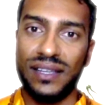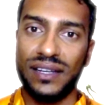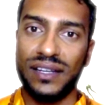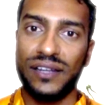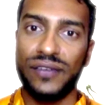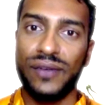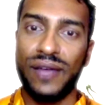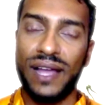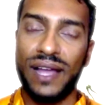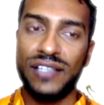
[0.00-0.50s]

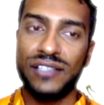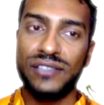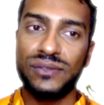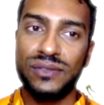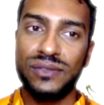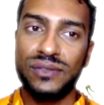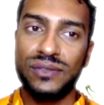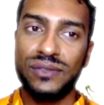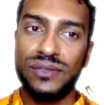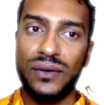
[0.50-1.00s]
and a
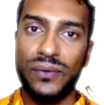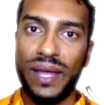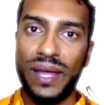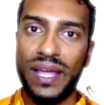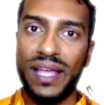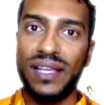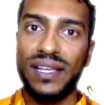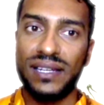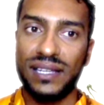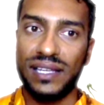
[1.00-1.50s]
gradual
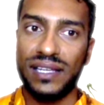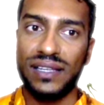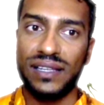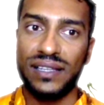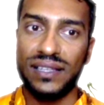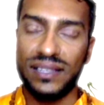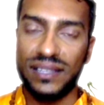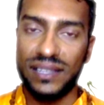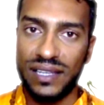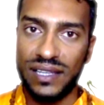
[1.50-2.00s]

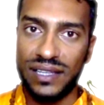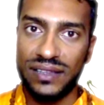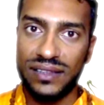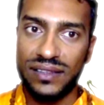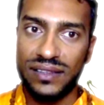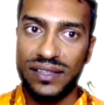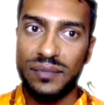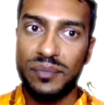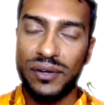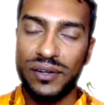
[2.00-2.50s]
awakening
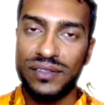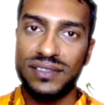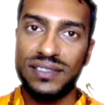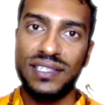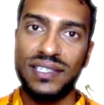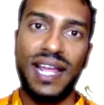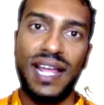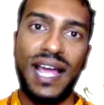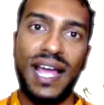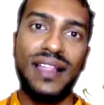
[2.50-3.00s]
in the
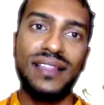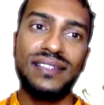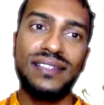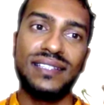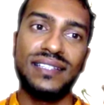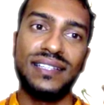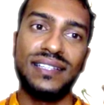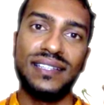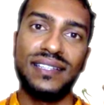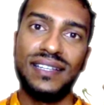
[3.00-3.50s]

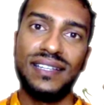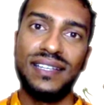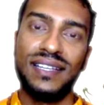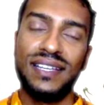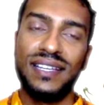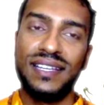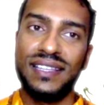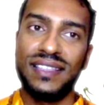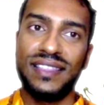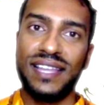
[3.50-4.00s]
personality,
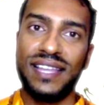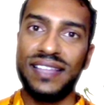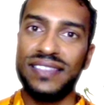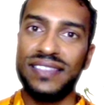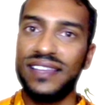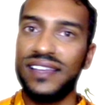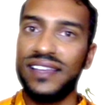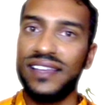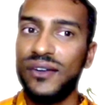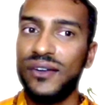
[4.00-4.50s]

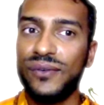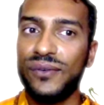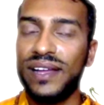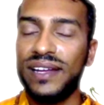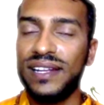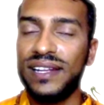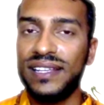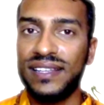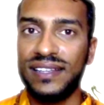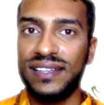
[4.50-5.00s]
that they
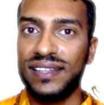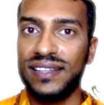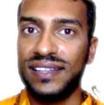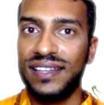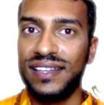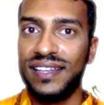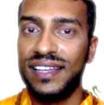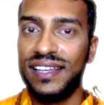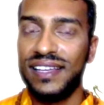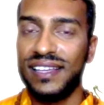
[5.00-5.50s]
already
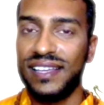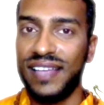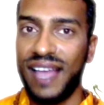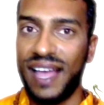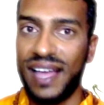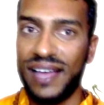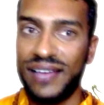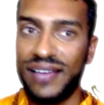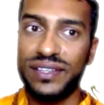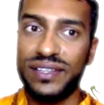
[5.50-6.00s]

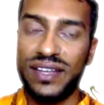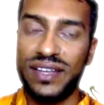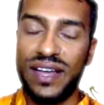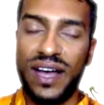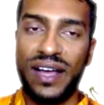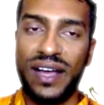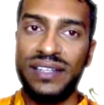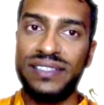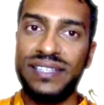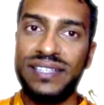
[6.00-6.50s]
have the
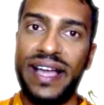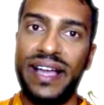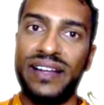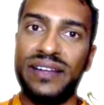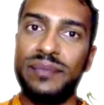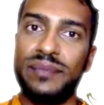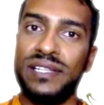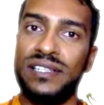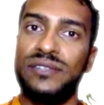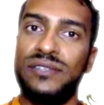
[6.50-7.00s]

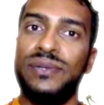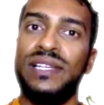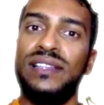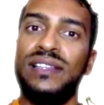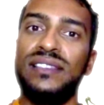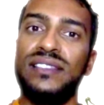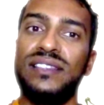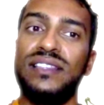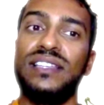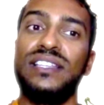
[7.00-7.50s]
contact
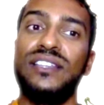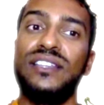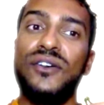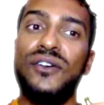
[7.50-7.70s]
between the